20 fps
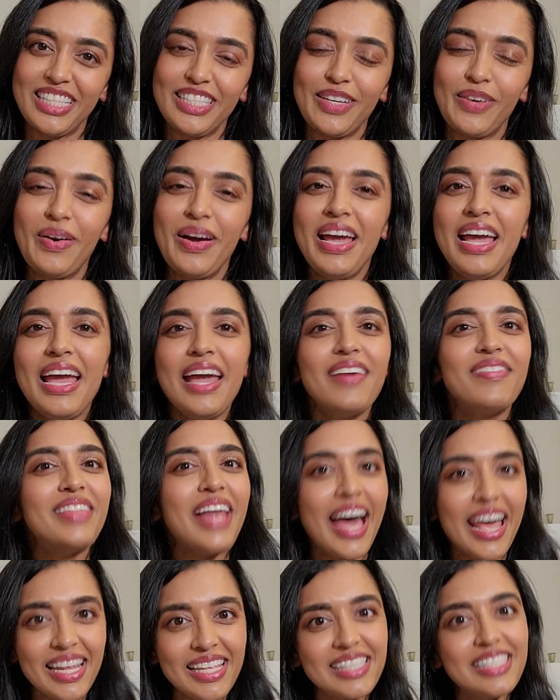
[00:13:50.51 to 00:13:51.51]
So if
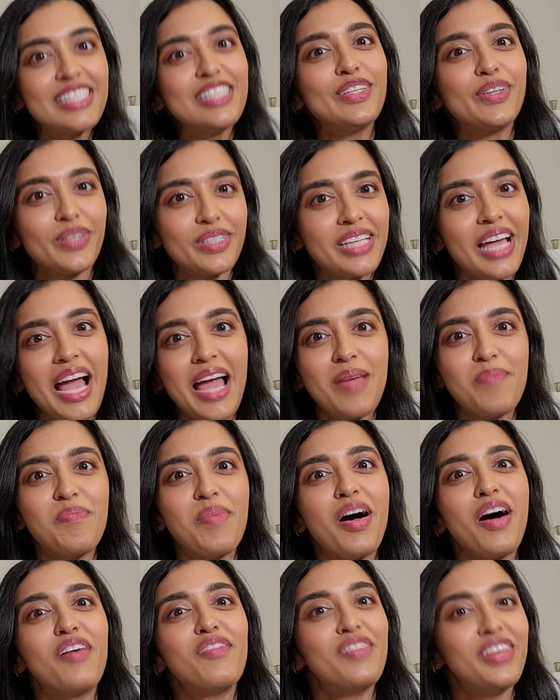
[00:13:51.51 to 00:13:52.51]
that is your type
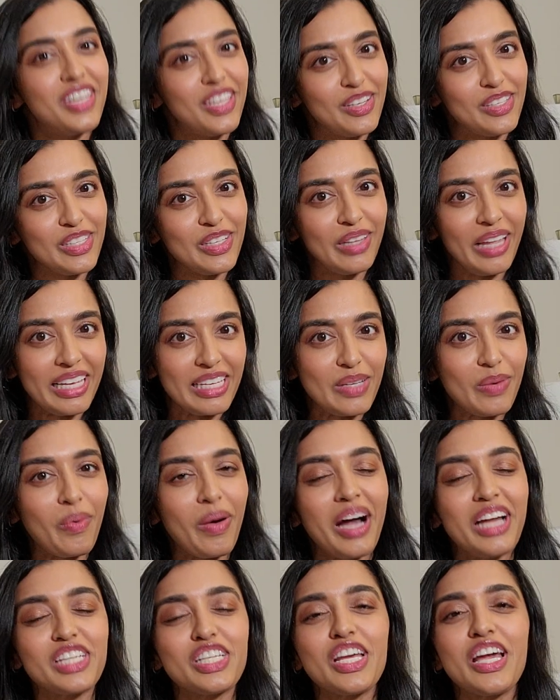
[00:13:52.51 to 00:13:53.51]
of videos you like to
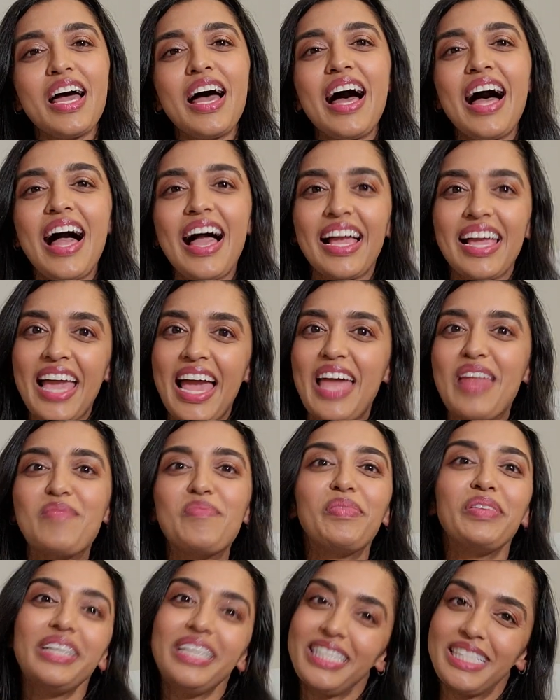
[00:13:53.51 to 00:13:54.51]
watch, again,
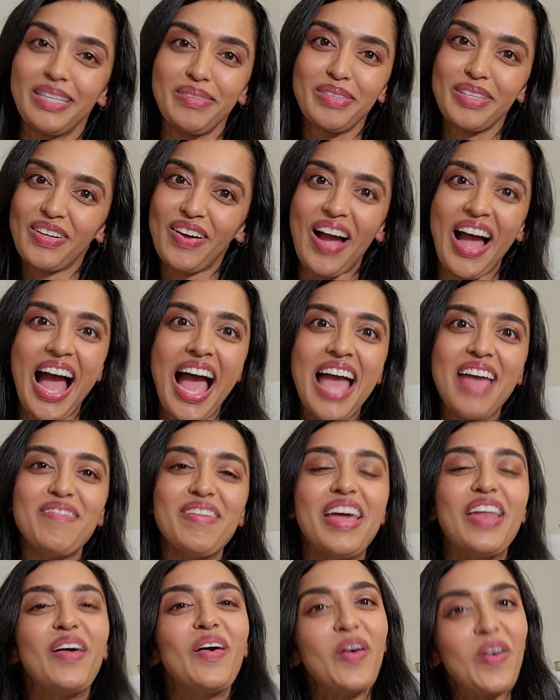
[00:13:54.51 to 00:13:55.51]
please subscribe,
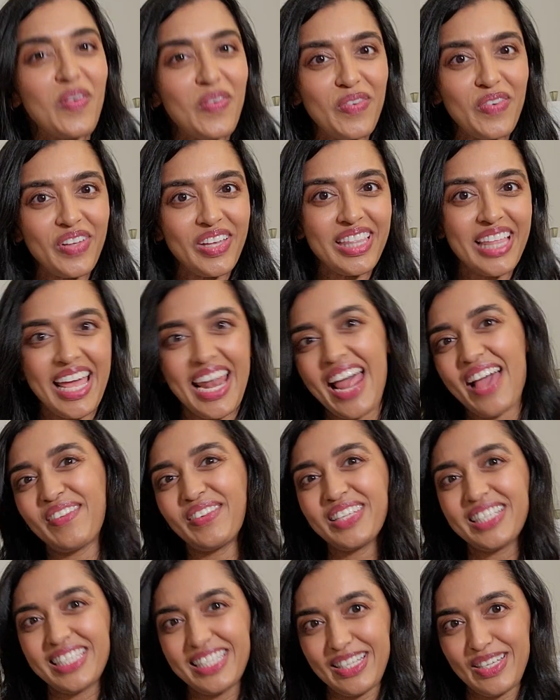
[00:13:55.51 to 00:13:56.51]
and hopefully then I
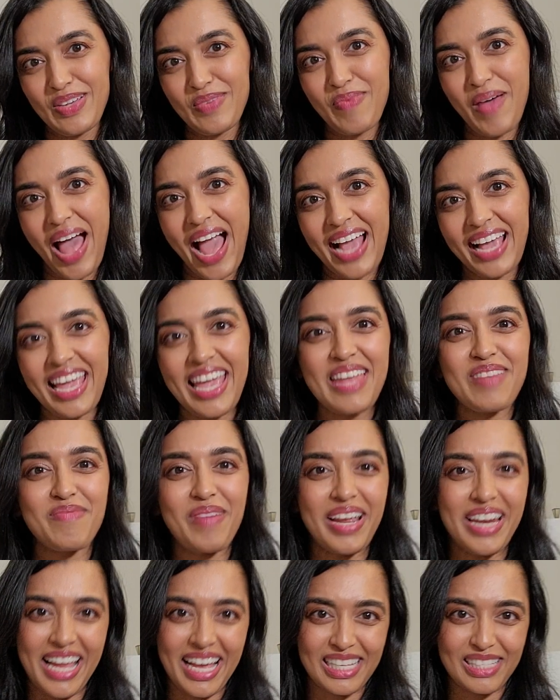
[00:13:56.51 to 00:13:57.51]
will see you back in my
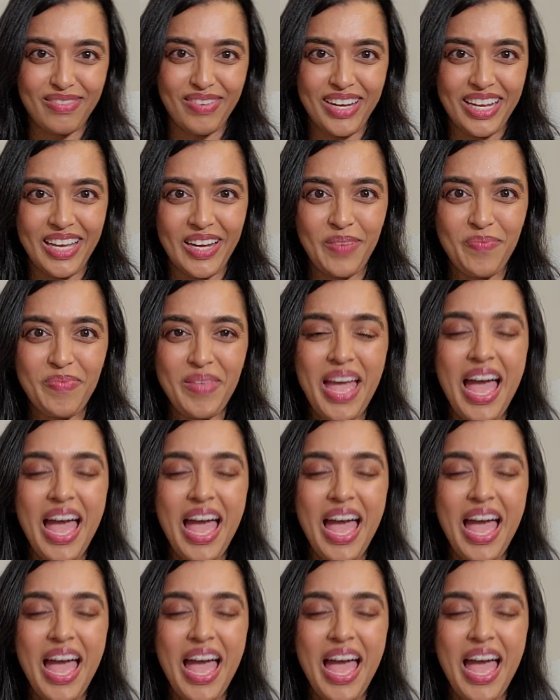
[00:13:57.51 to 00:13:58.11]
next video.